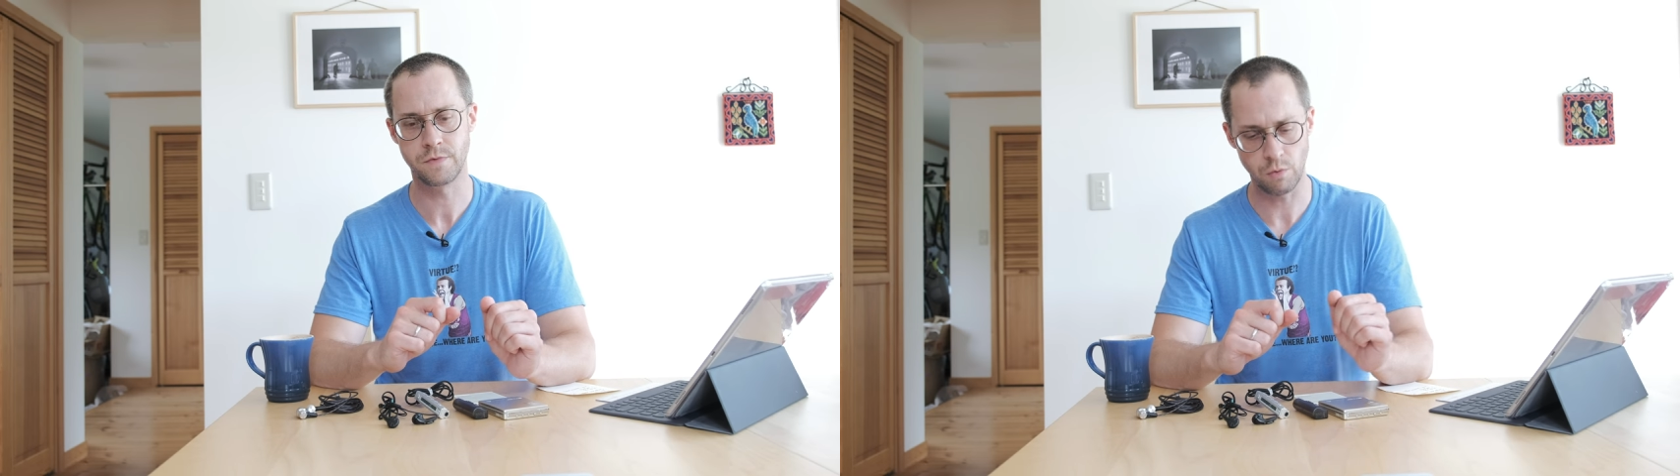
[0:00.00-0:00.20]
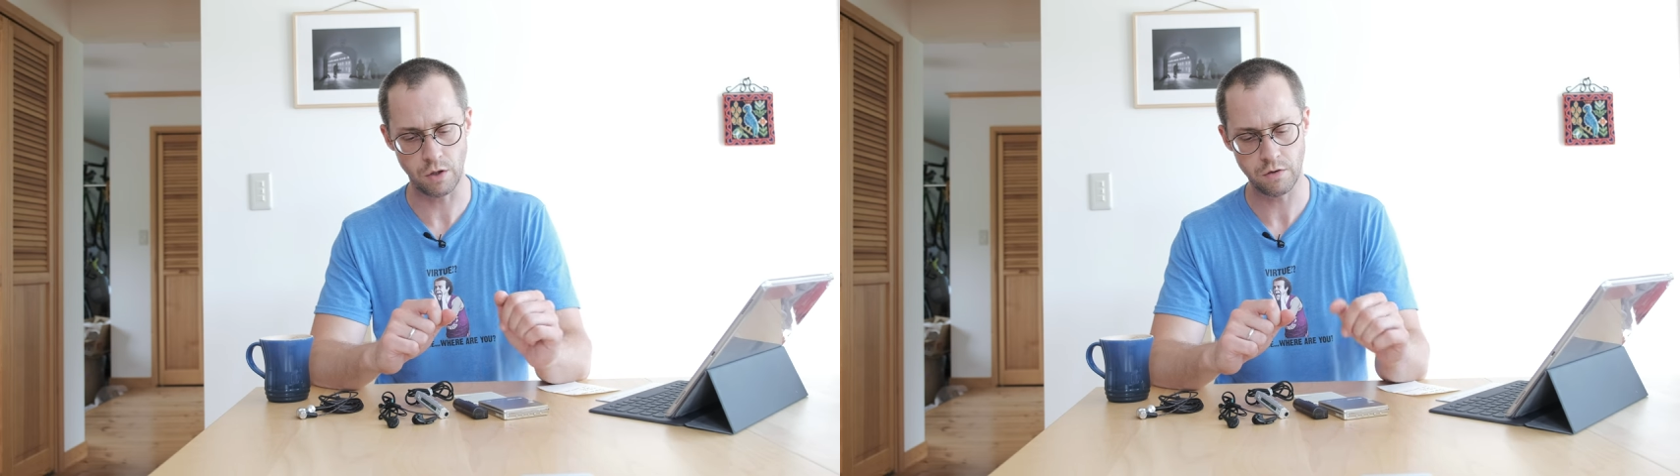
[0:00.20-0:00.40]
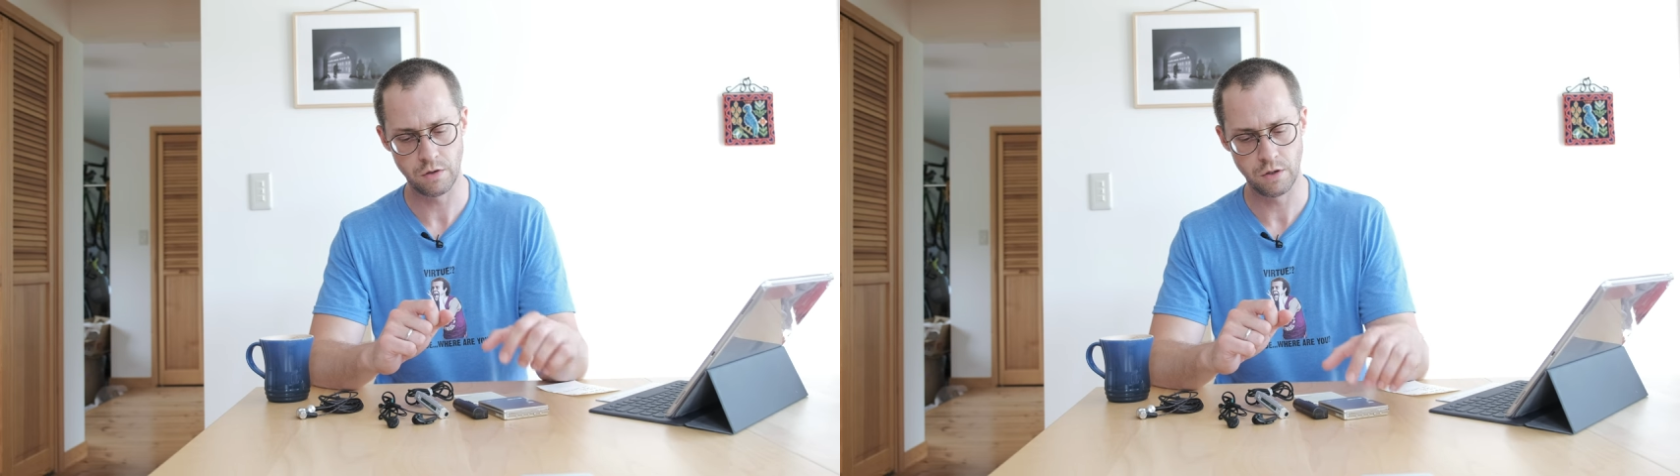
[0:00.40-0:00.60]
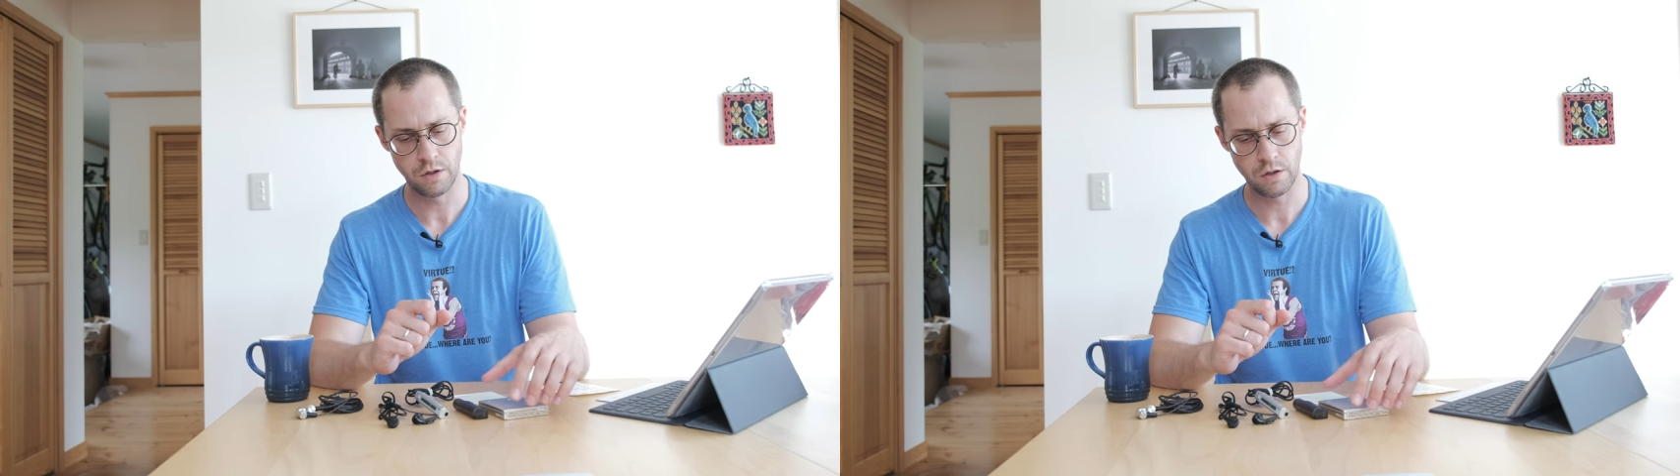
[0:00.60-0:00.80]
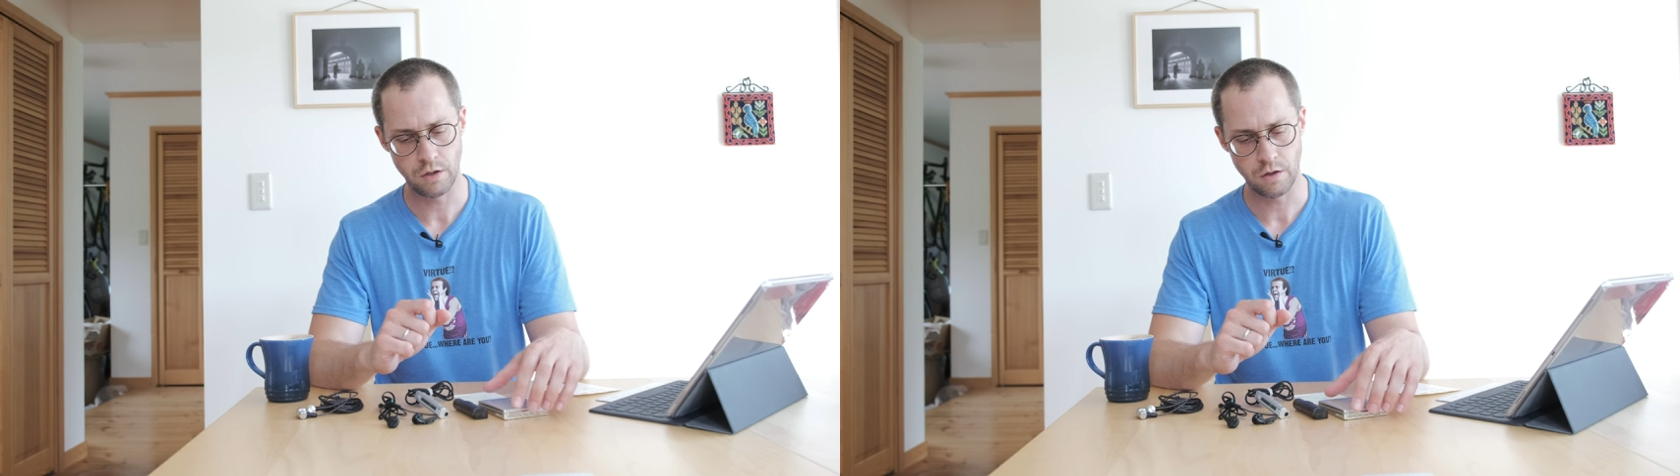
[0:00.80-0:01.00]
Well,
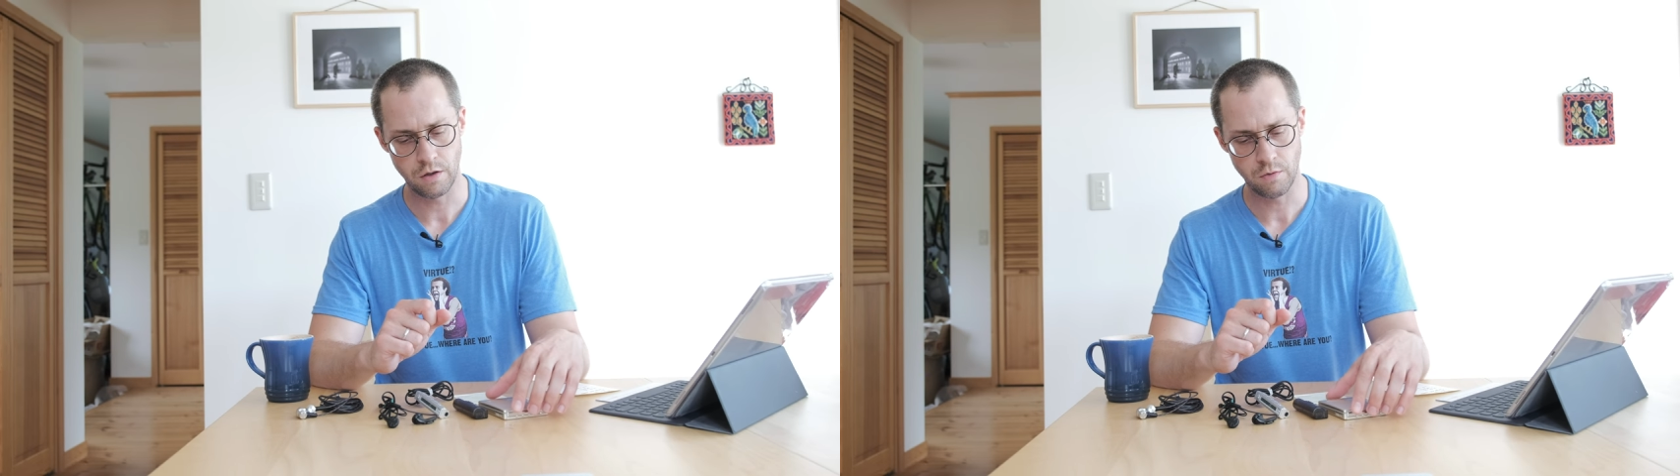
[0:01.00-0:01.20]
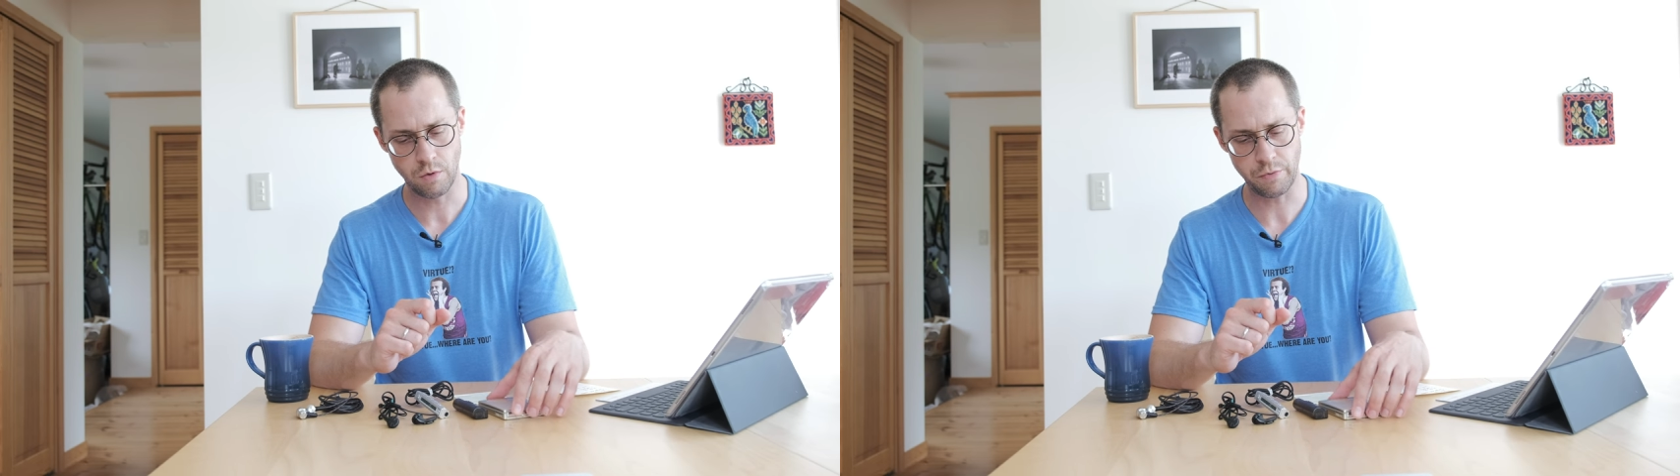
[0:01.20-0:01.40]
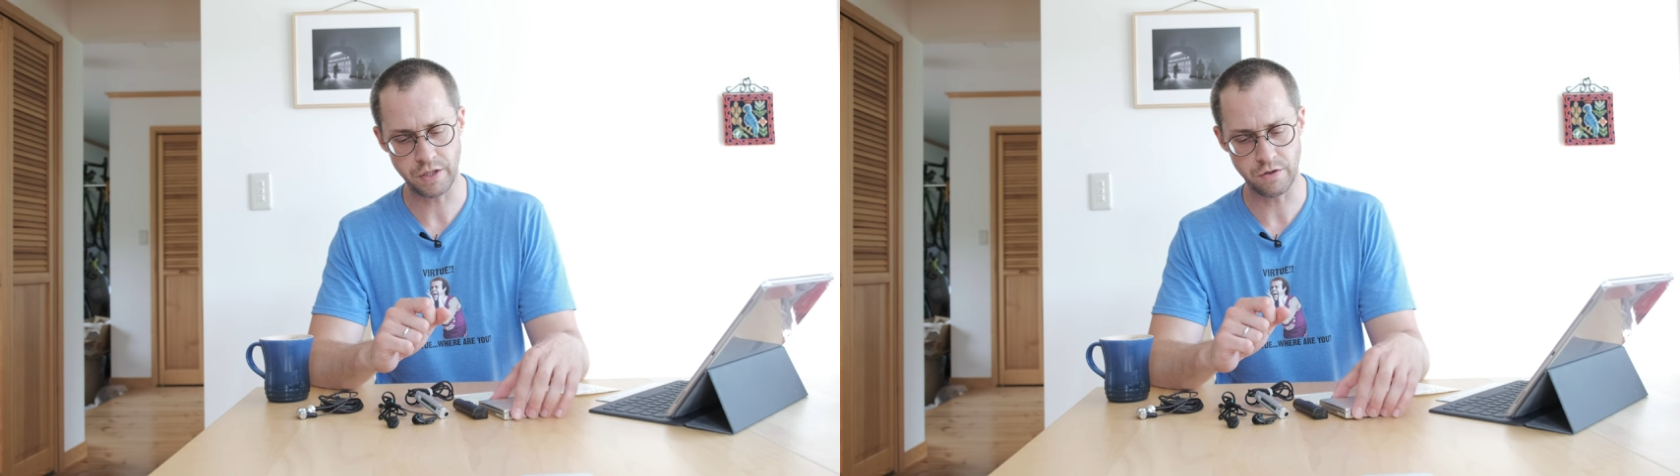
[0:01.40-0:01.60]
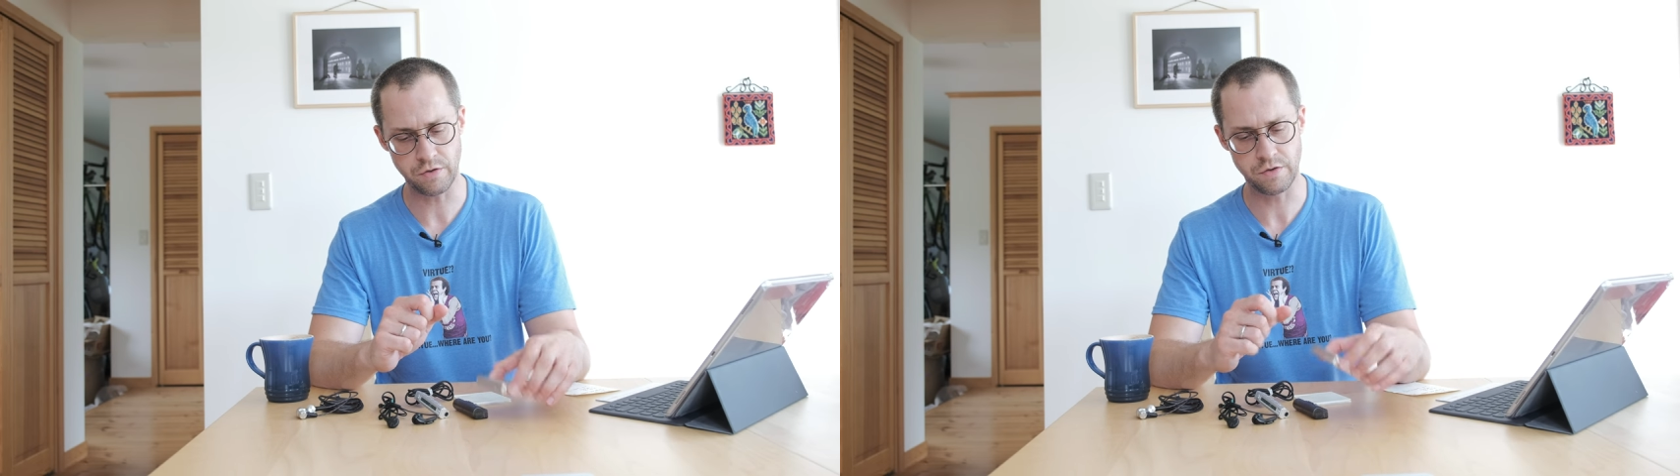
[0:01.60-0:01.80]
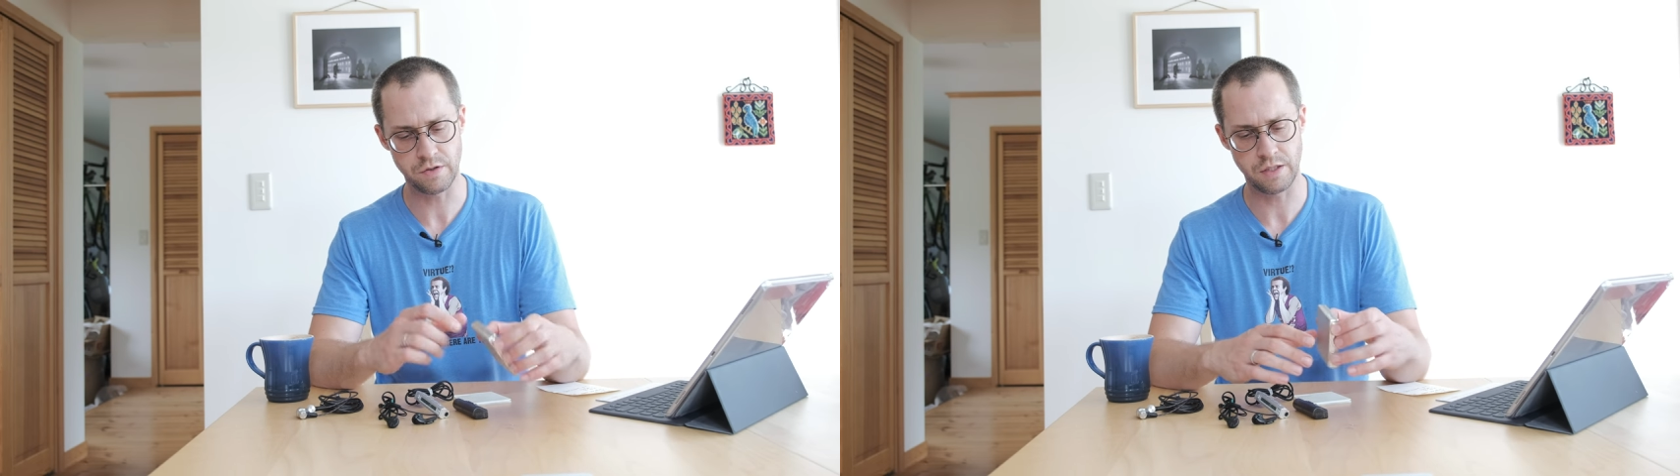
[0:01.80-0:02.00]
what we can
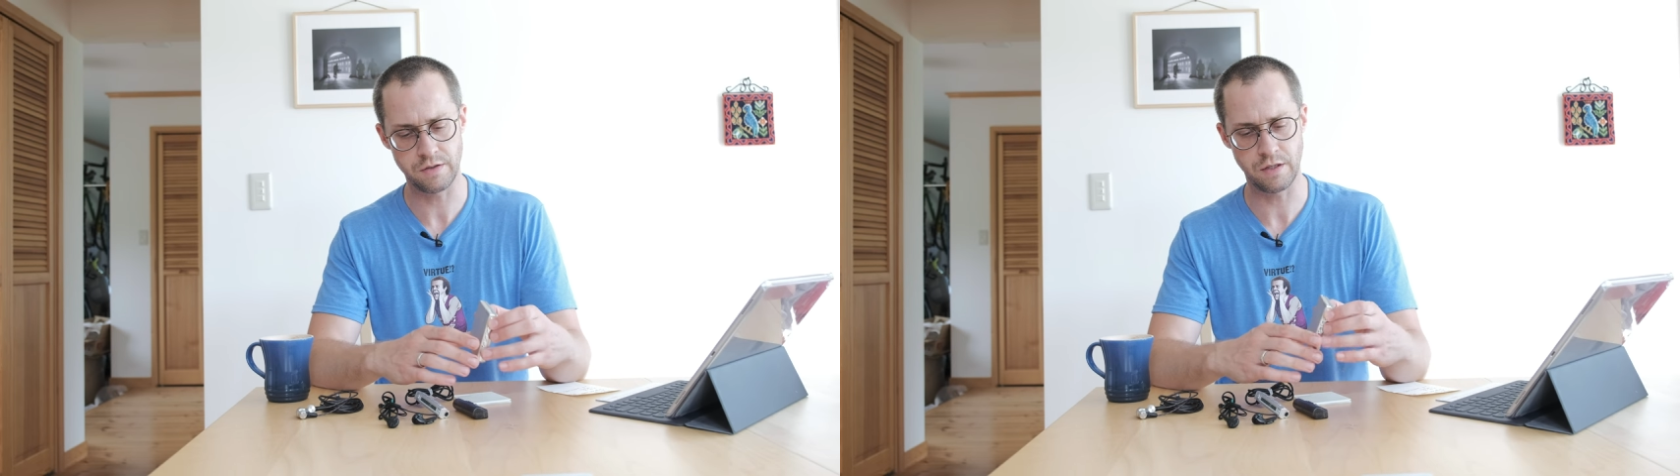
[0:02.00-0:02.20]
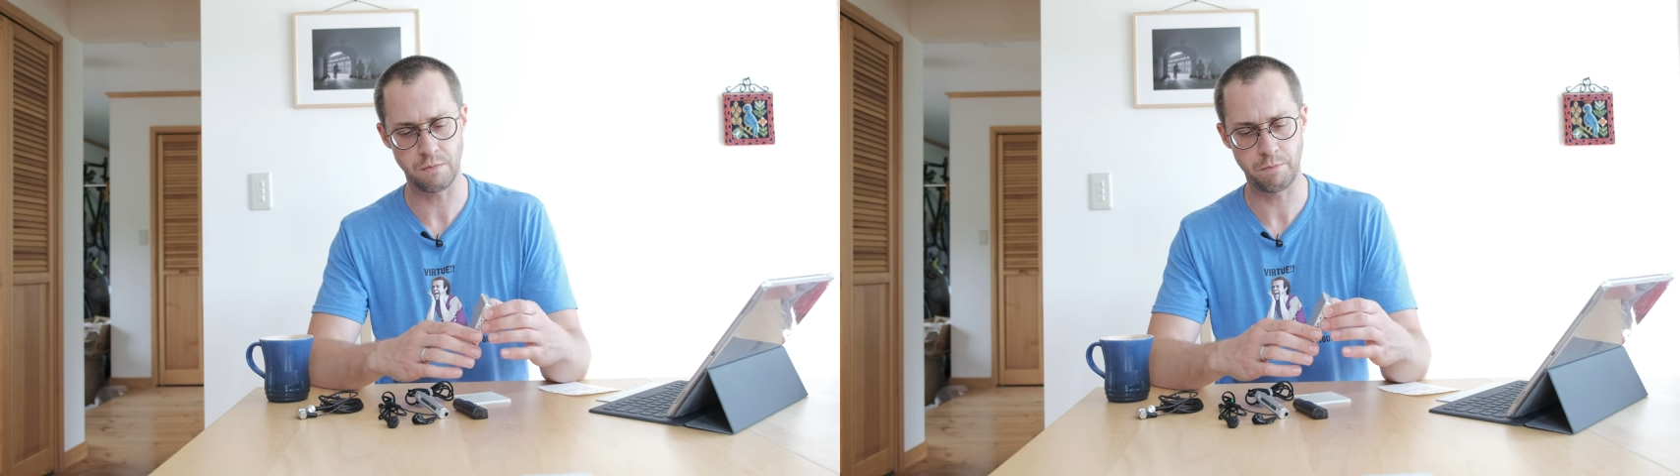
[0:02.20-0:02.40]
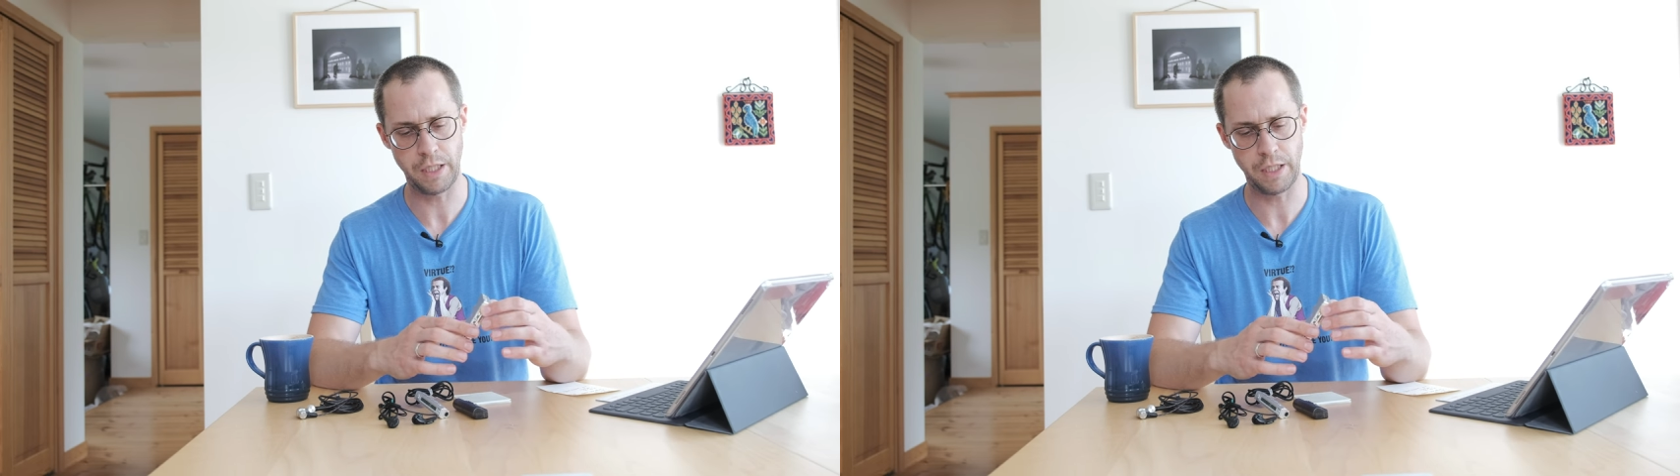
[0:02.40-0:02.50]
deduce is that